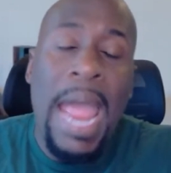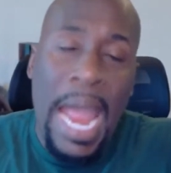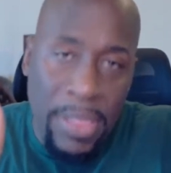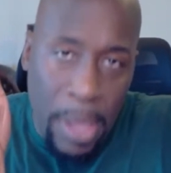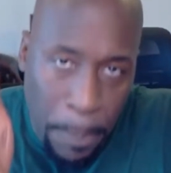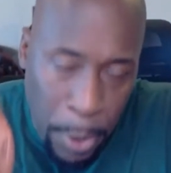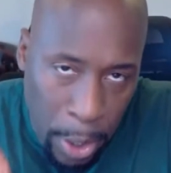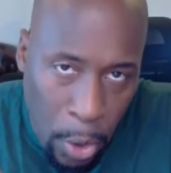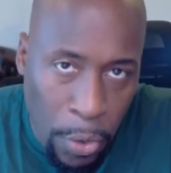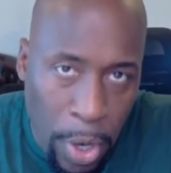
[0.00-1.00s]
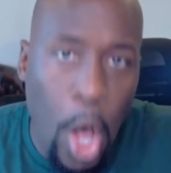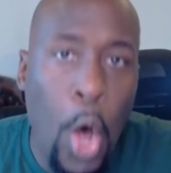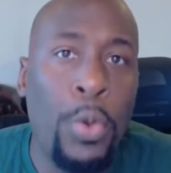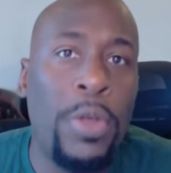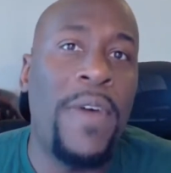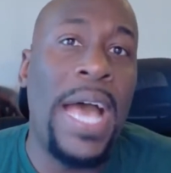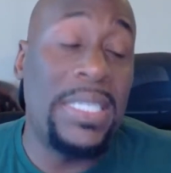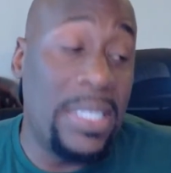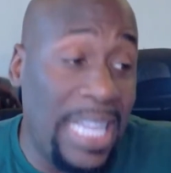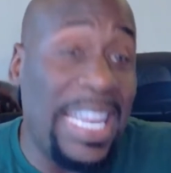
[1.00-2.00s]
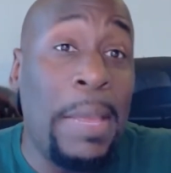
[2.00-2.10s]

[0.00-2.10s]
and then putting it on their own devices that they